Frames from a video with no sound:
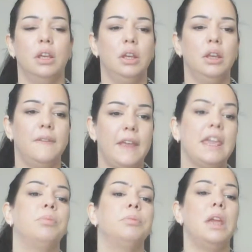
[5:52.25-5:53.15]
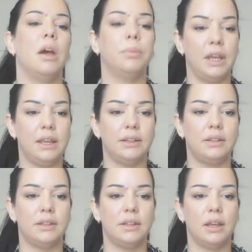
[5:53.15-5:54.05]
They kept me updated
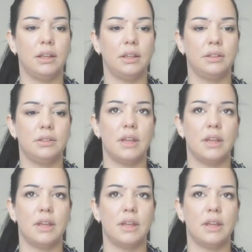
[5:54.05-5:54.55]
at